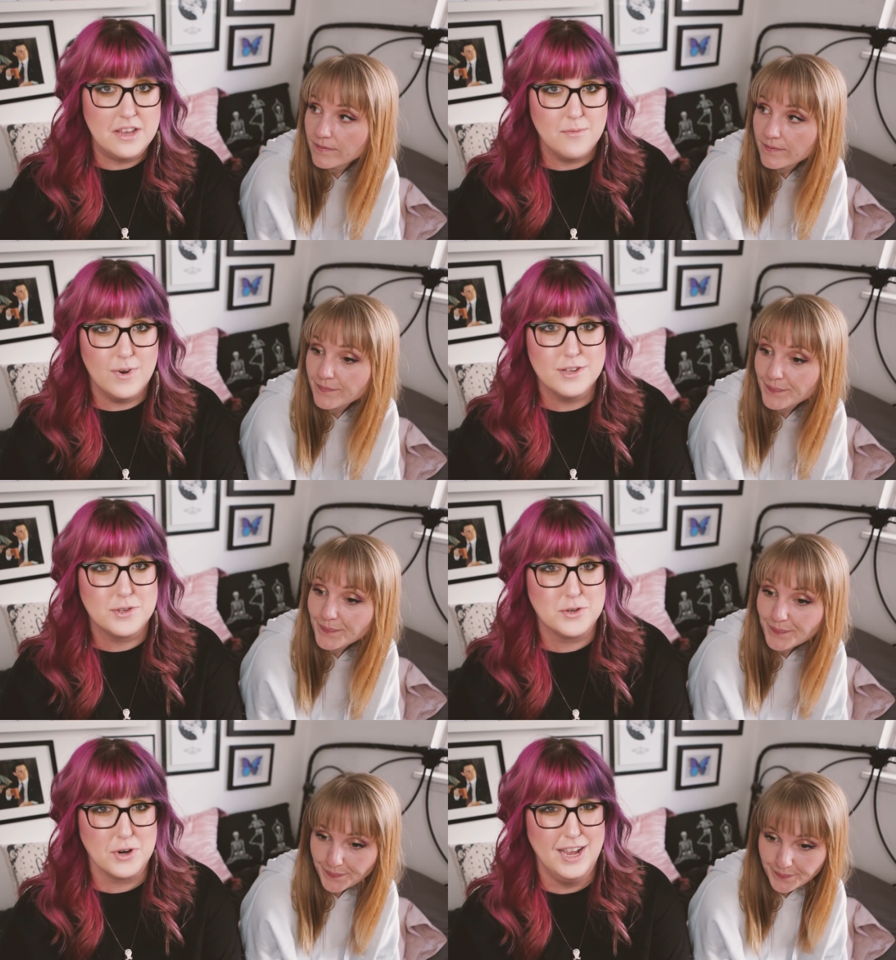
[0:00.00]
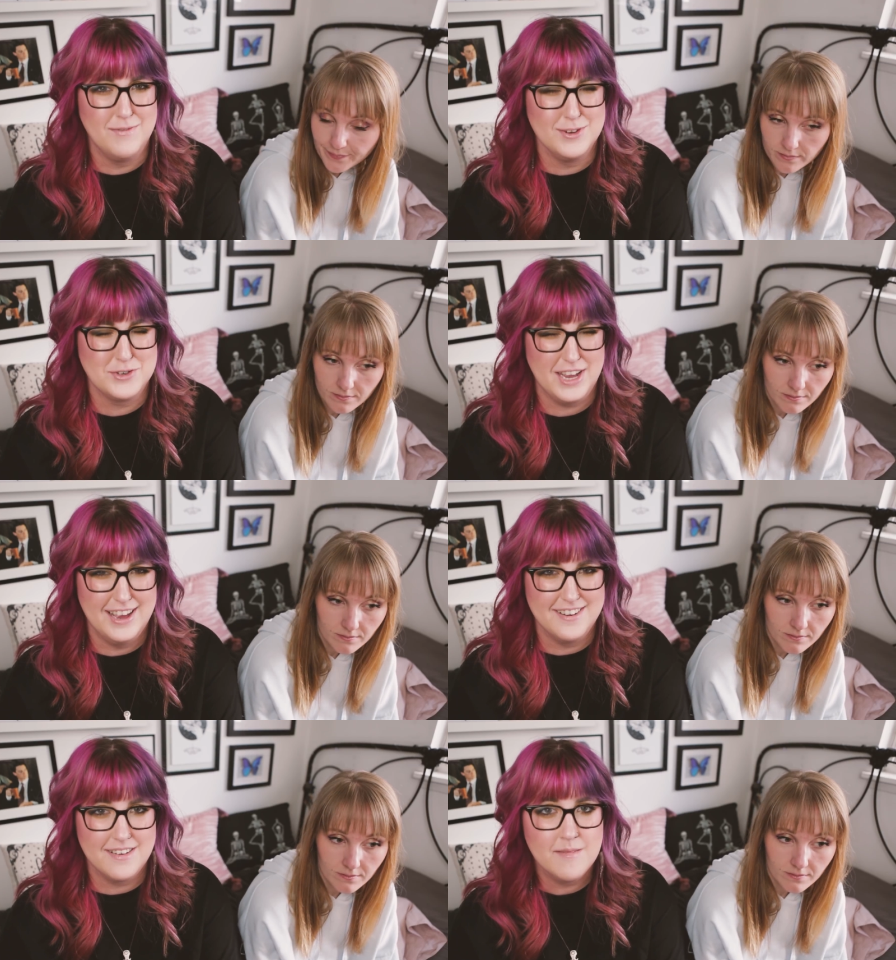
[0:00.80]
Speaker 1: sit and watch the Travel
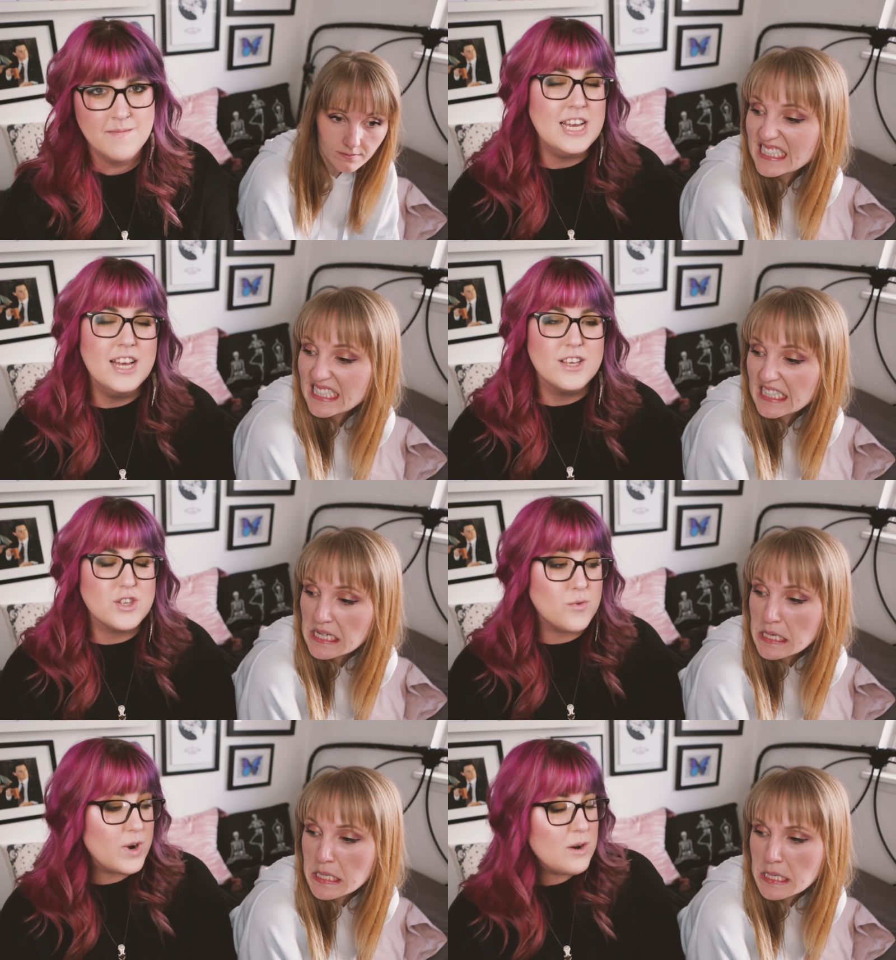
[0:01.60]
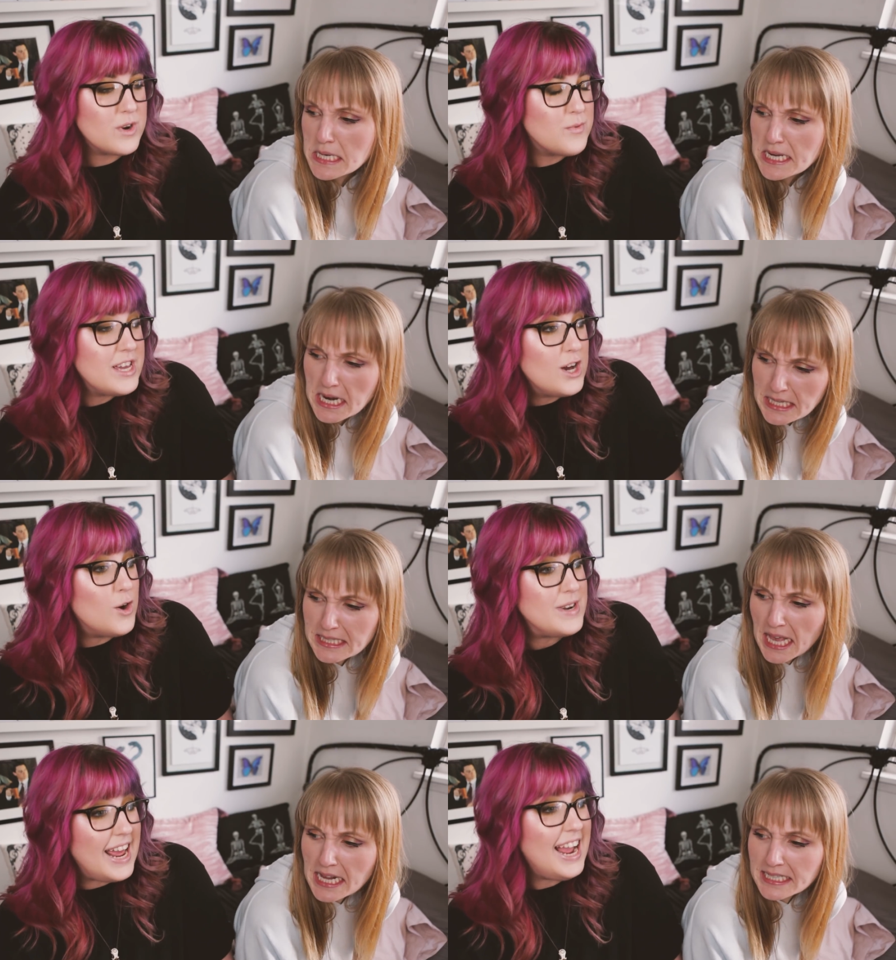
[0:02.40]
Channel. So where would we
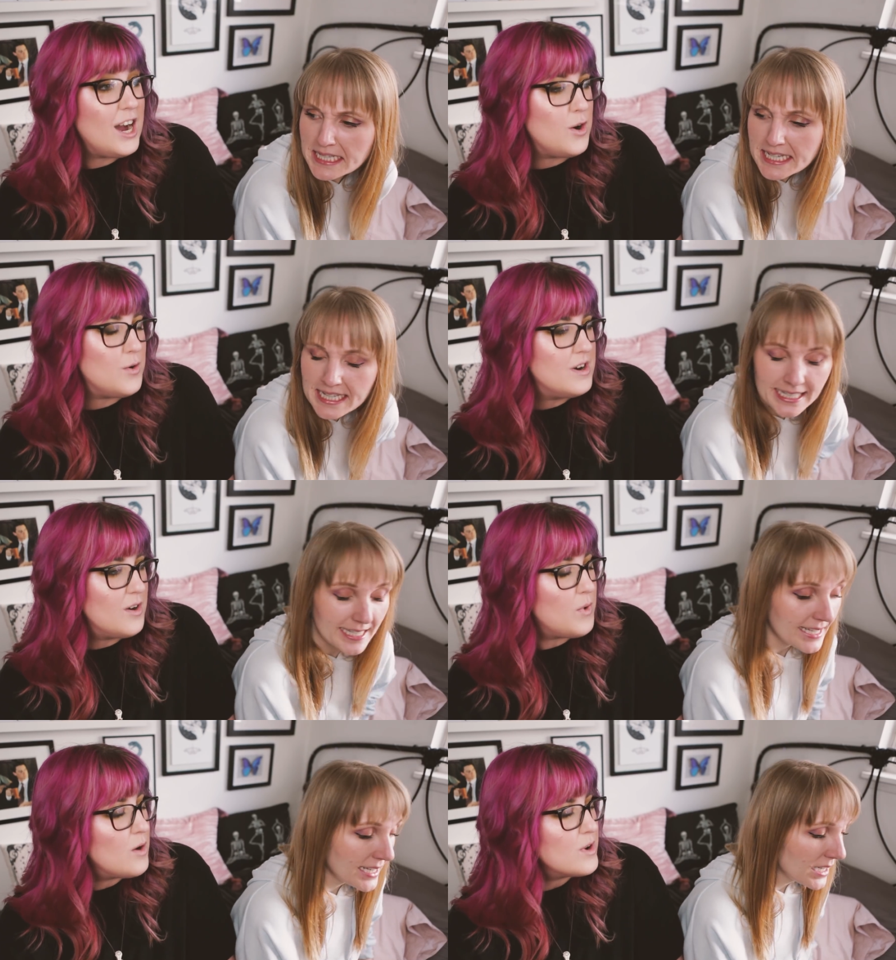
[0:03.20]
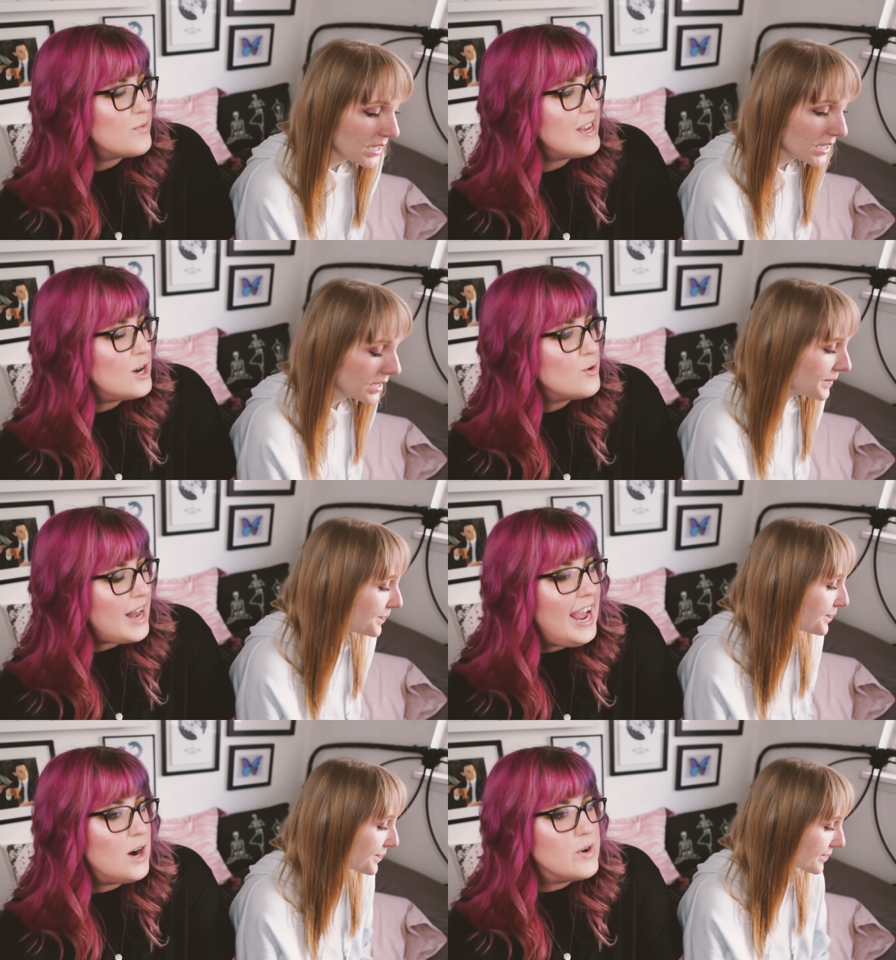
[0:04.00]
go it? now? Where would we go
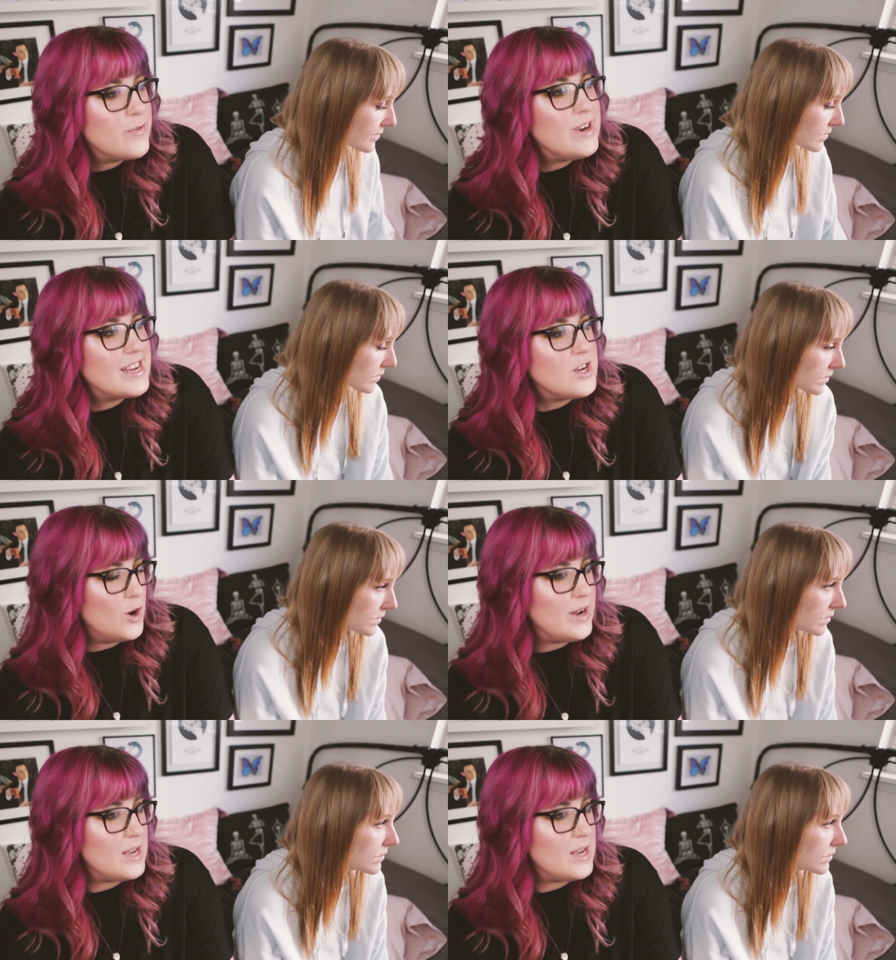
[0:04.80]
now if we could go